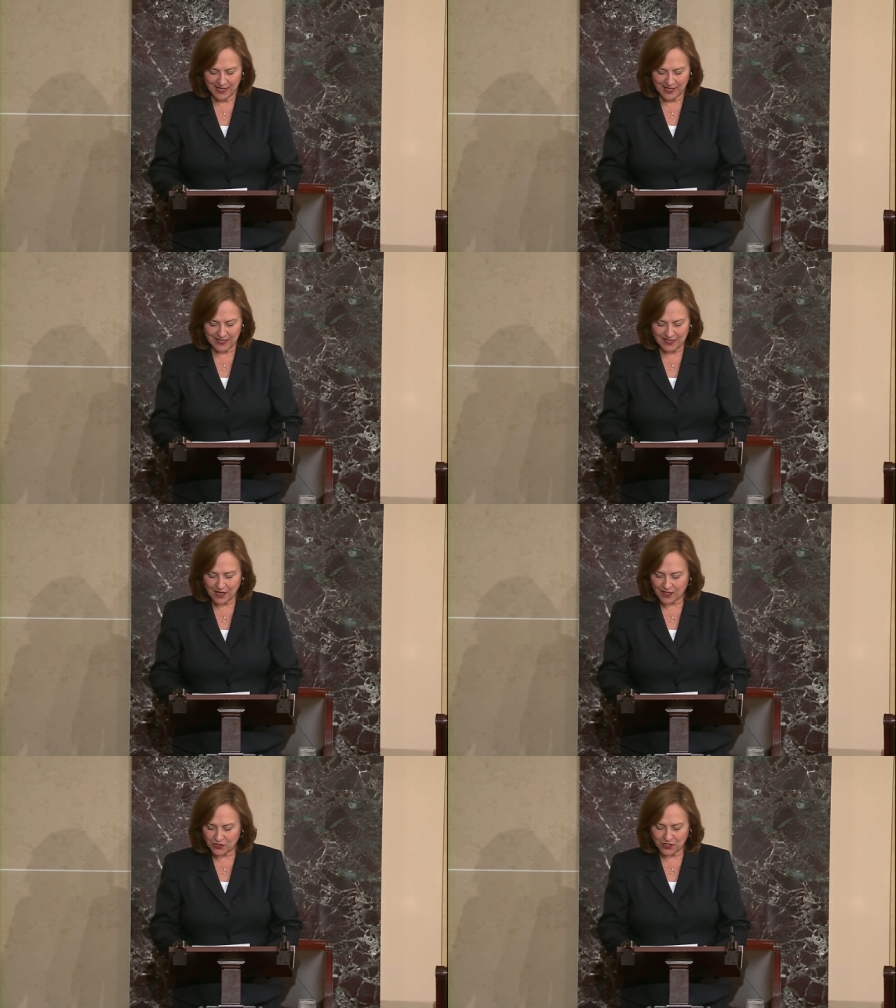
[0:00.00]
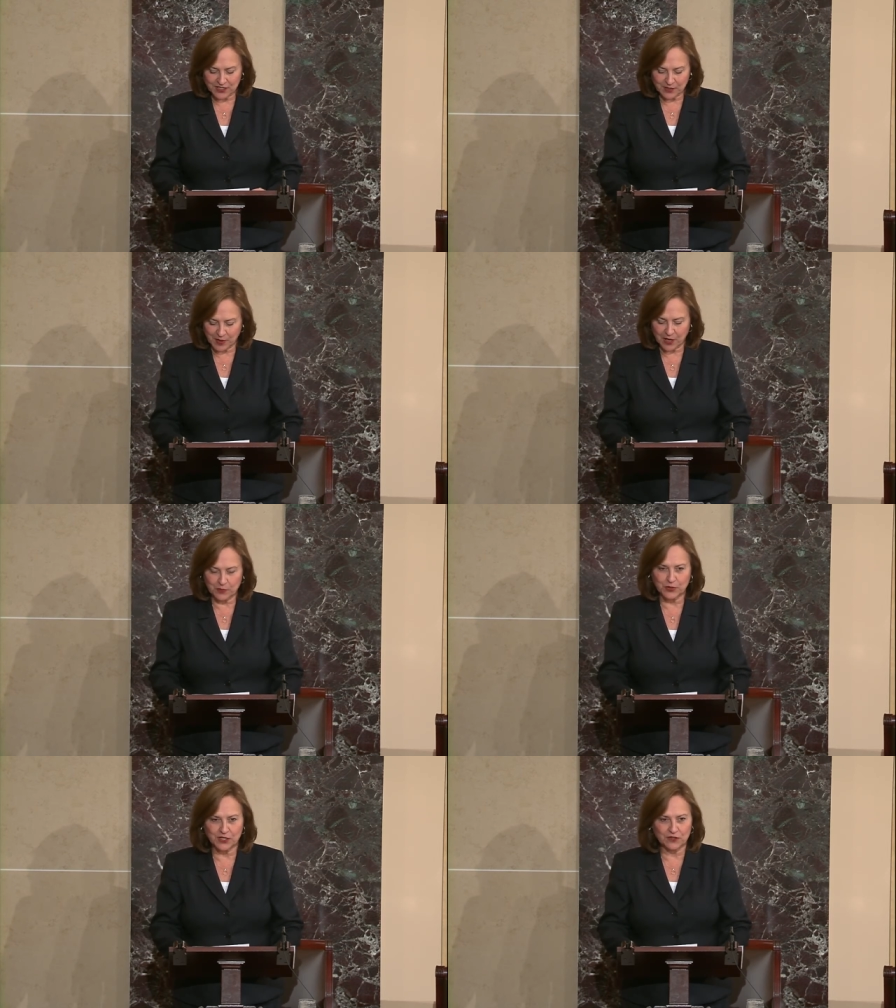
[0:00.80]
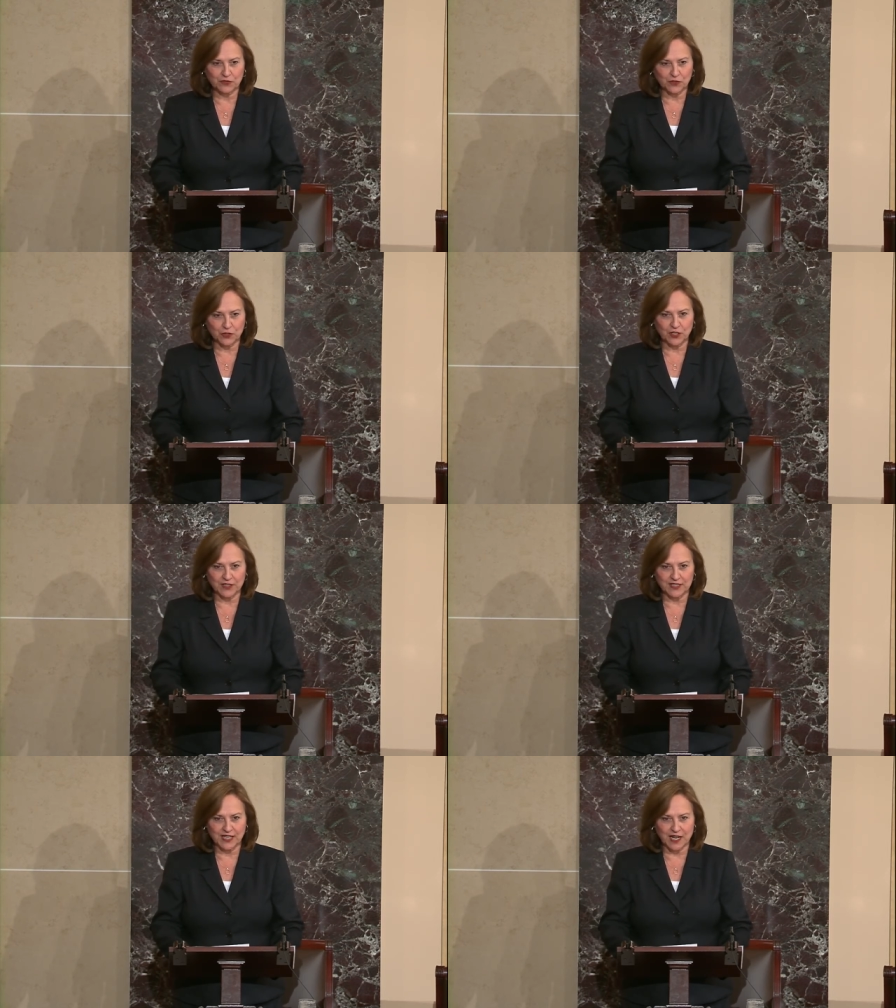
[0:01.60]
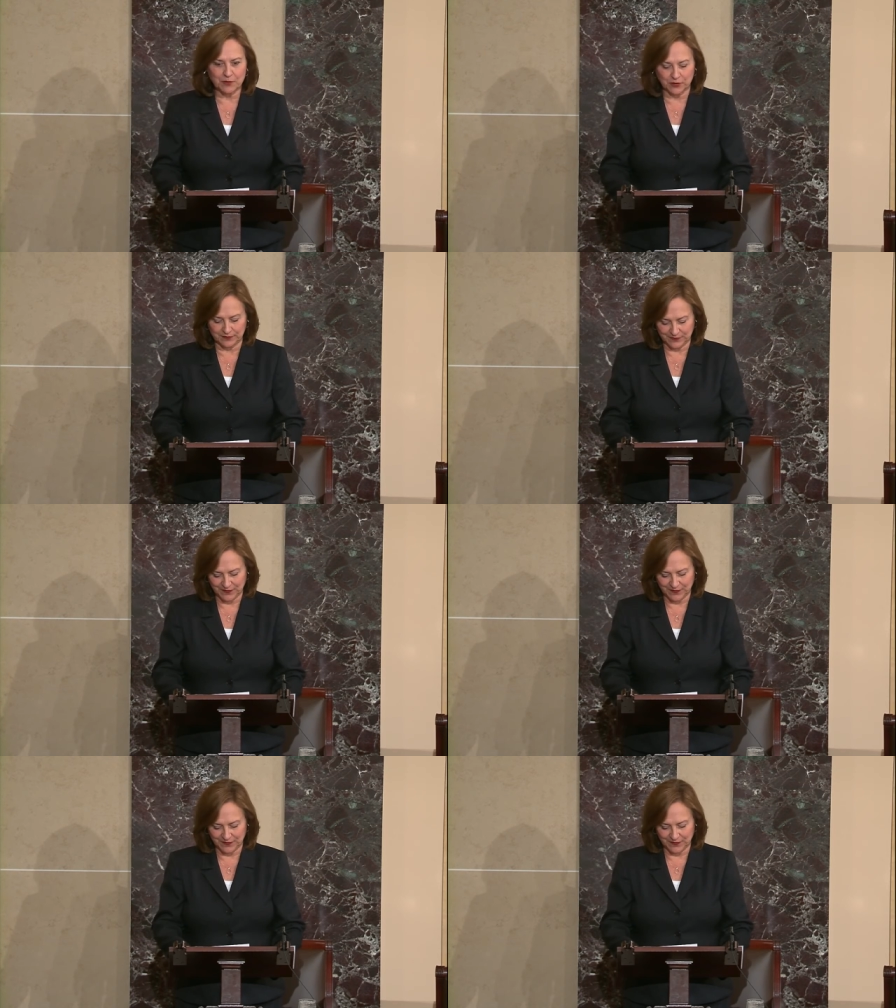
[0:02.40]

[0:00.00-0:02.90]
It's not just about putting food on the table.